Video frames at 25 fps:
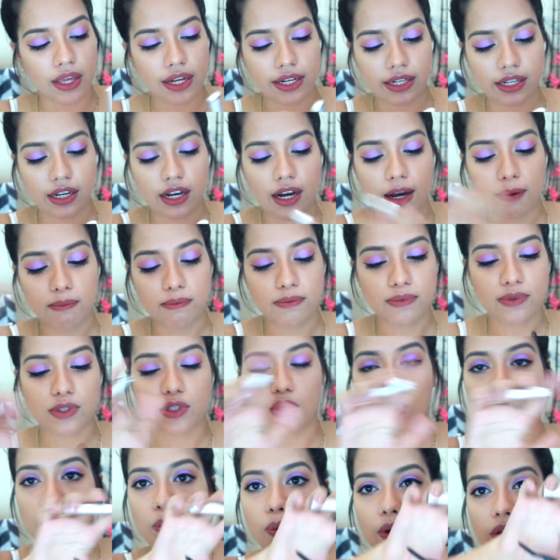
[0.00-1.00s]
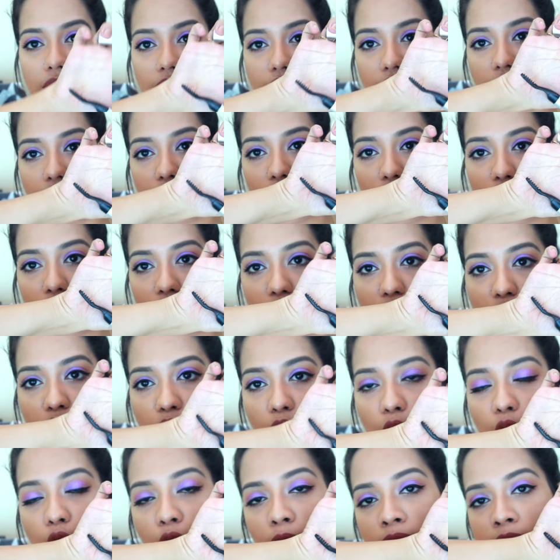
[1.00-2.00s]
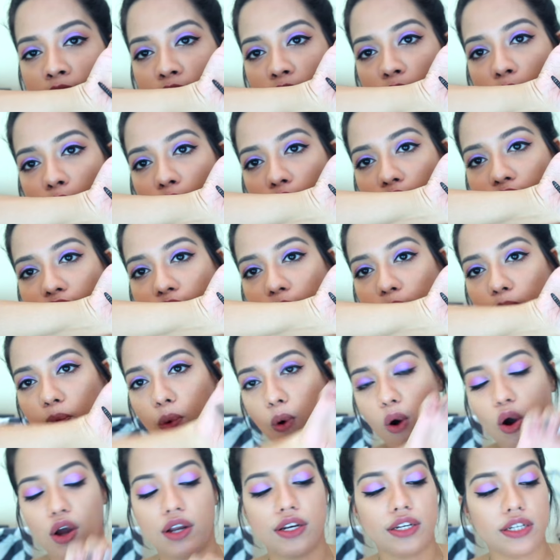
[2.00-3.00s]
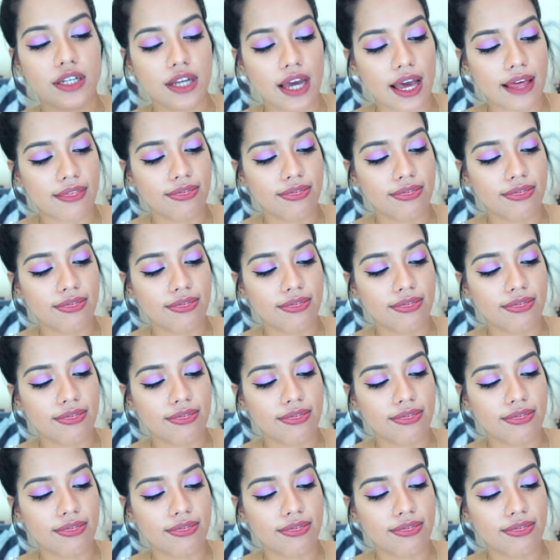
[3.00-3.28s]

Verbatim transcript: It comes with a comb, sort of a wand,